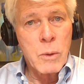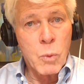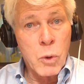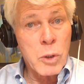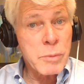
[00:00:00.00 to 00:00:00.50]

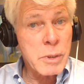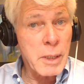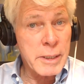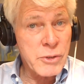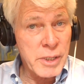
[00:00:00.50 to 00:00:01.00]
worms
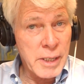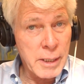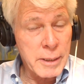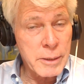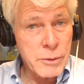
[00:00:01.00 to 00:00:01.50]
like C.
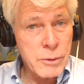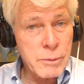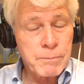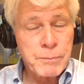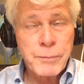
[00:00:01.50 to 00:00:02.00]
elegans,